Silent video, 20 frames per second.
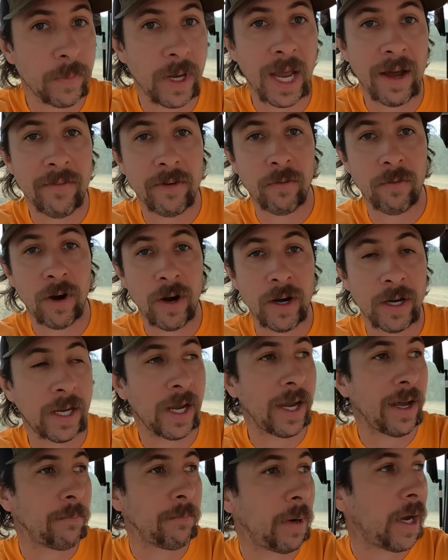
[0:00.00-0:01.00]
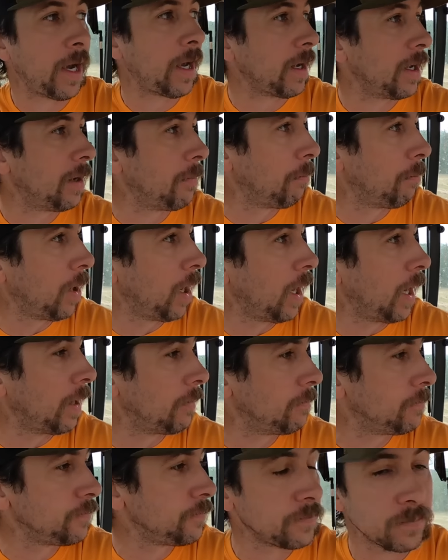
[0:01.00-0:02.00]
me having to rake and bale it, but
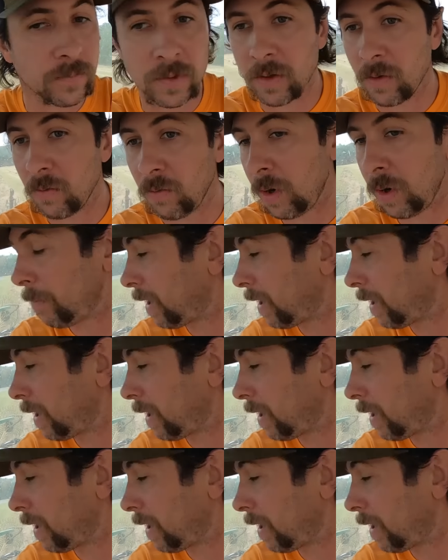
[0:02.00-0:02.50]
we